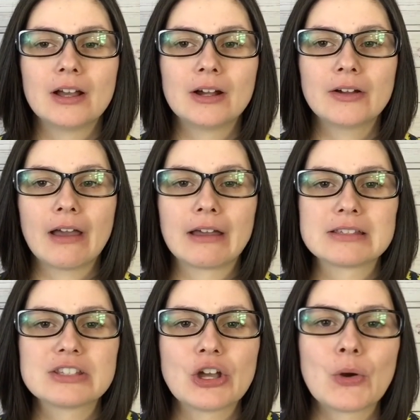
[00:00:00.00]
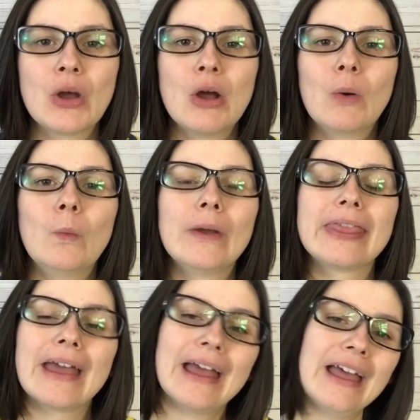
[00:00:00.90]
Okay, so
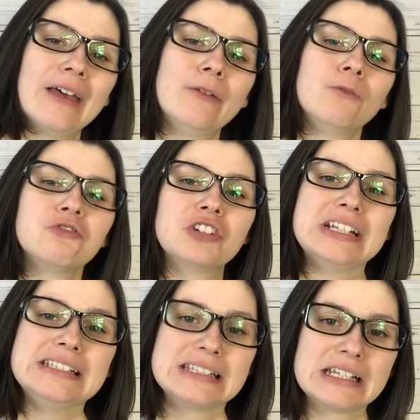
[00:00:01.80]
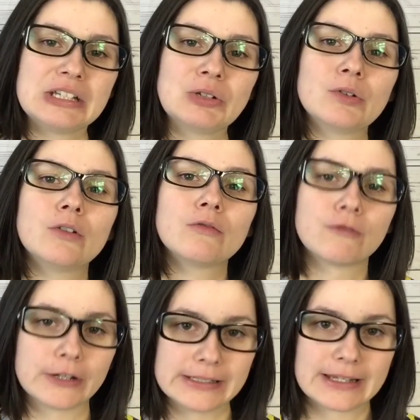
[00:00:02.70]
with every single
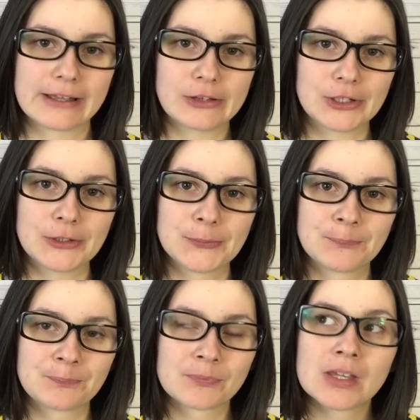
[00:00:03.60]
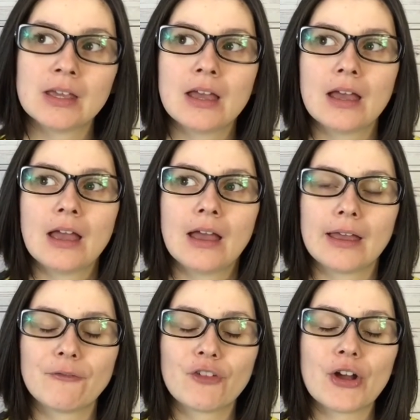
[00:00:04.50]
retailer,
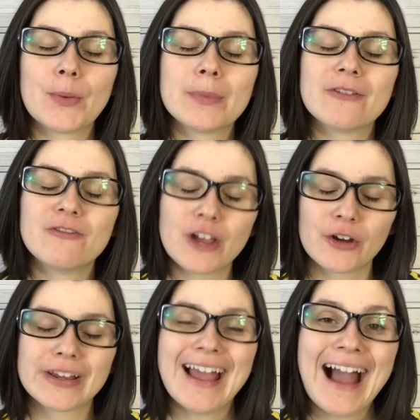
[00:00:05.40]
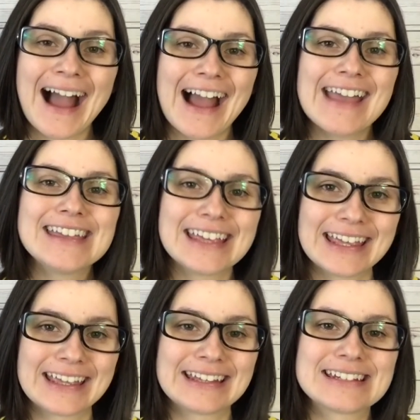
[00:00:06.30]
from the very
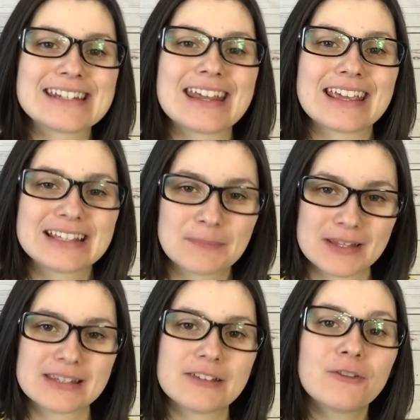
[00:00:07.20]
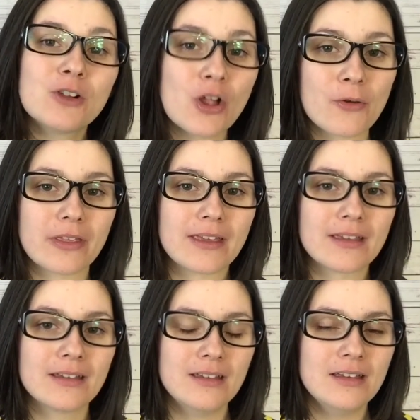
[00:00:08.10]
high-end expensive
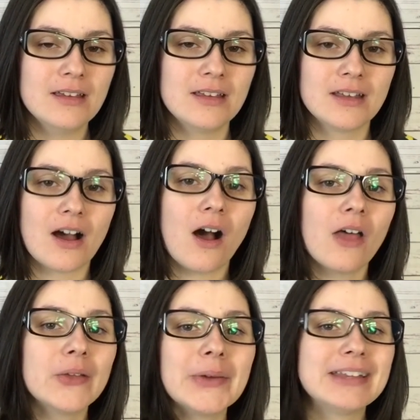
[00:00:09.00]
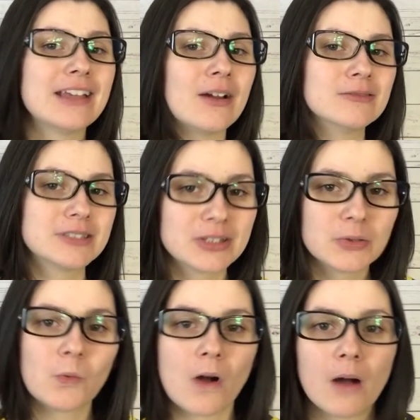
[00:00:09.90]
clothing all the way down to
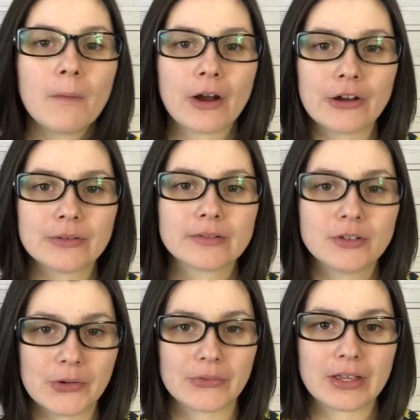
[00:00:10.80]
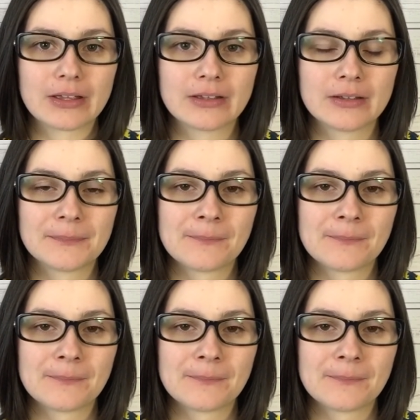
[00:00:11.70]
the Walmart clothing,